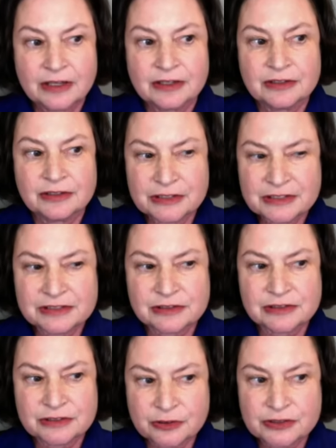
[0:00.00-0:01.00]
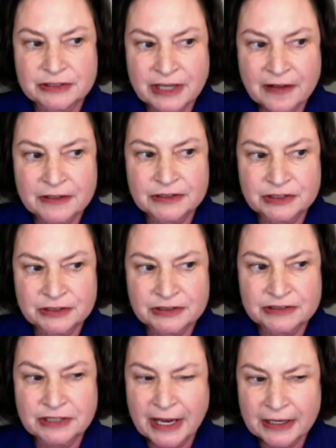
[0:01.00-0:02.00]
this
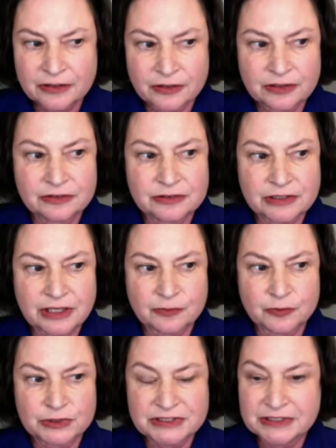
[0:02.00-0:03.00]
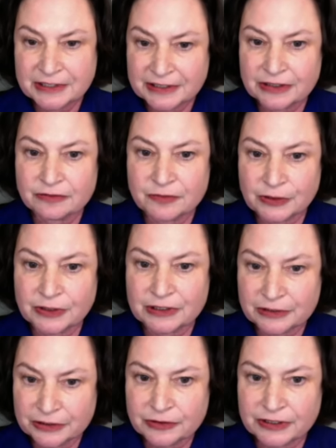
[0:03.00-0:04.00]
sociologist, Tiger, was seeing it very
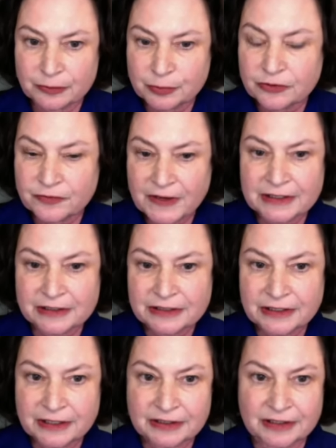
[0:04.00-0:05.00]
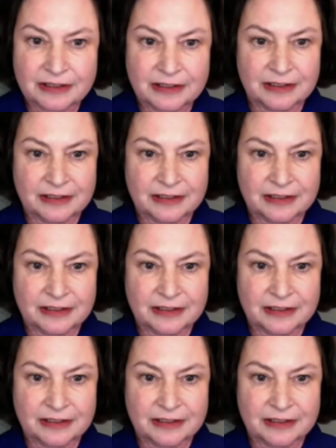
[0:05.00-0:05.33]
clearly and prophetically, I think.